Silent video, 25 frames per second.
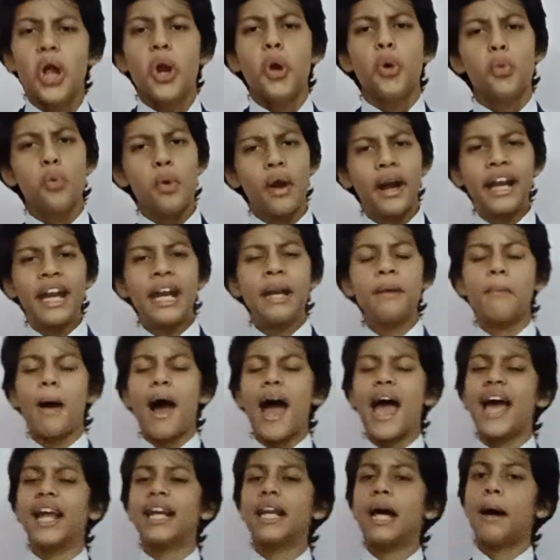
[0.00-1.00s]
written
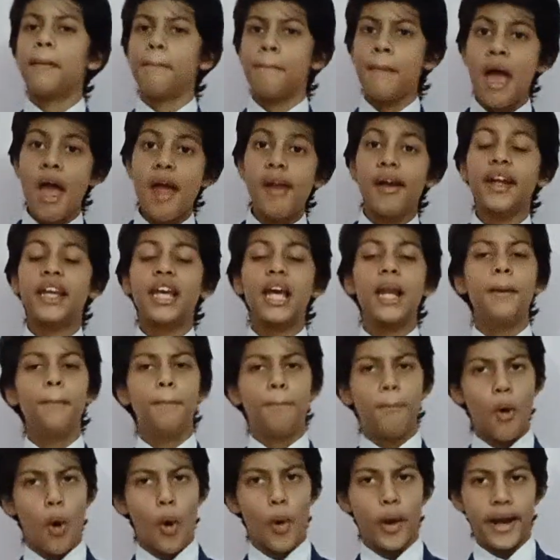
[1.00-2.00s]
by an American
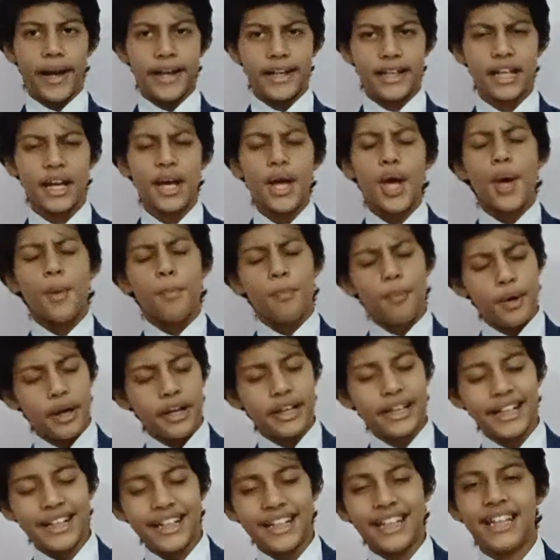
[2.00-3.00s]
poet,
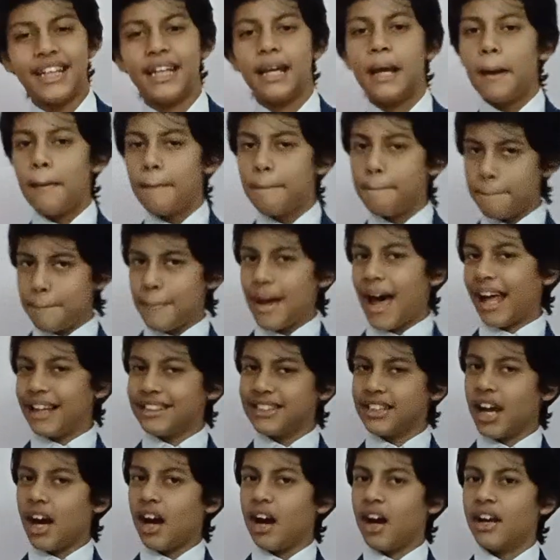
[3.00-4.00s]
Brittany
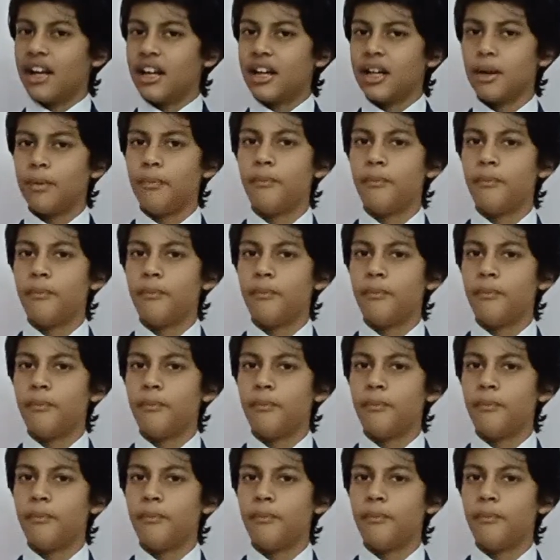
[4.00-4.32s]
Manyard.